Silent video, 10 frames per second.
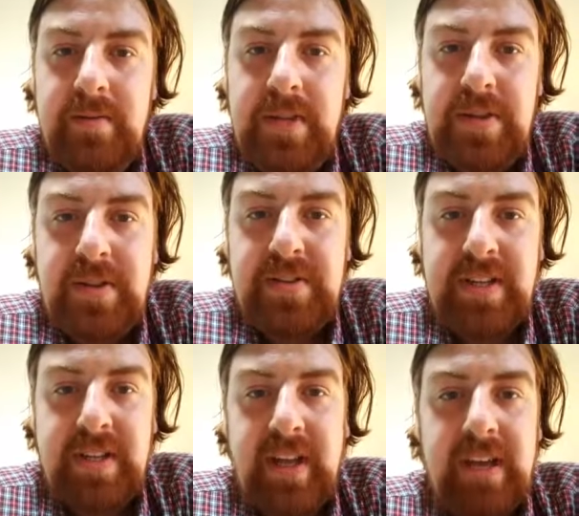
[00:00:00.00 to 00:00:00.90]
that you can
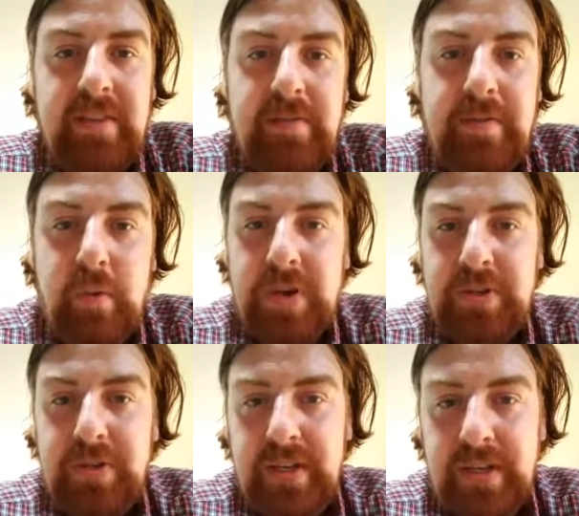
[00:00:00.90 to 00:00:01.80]
see the light for what it
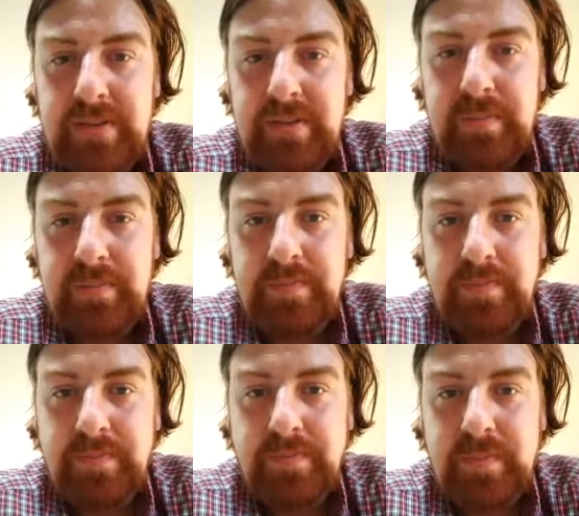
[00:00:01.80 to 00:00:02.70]
truly is,
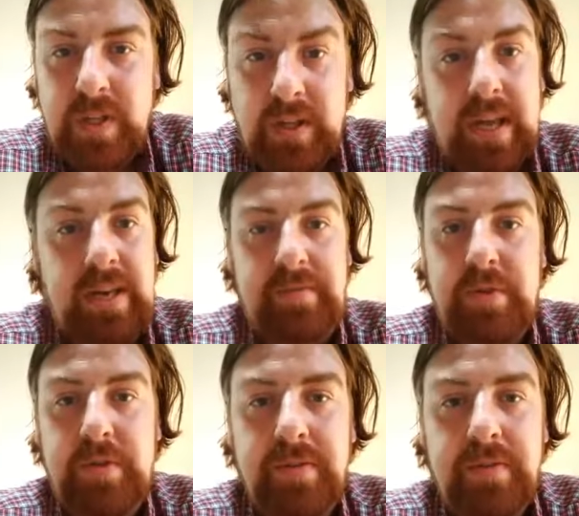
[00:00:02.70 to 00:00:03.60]
the light of
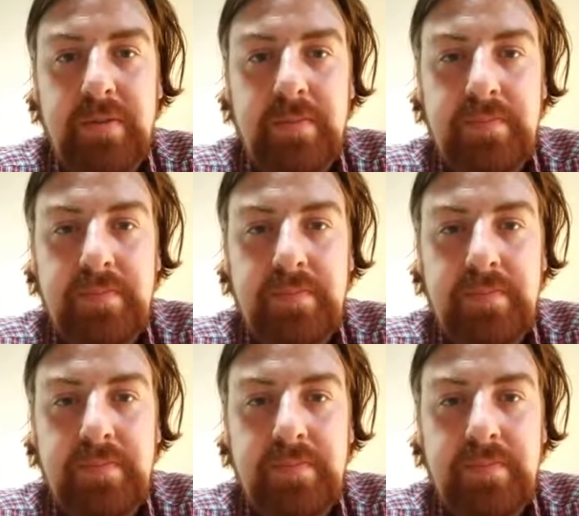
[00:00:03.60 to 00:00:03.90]
truth.